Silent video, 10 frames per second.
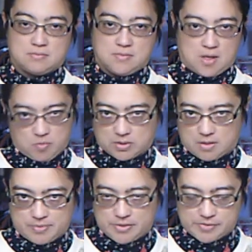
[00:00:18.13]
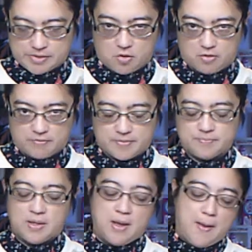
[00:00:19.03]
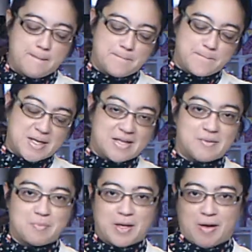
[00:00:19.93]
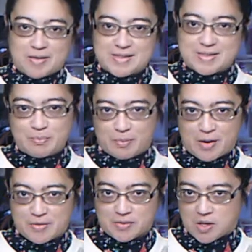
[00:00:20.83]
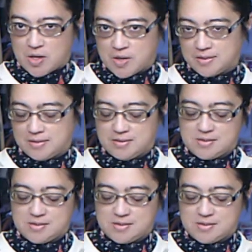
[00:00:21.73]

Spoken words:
I will not be using all of them, but my awesome brother-in-law and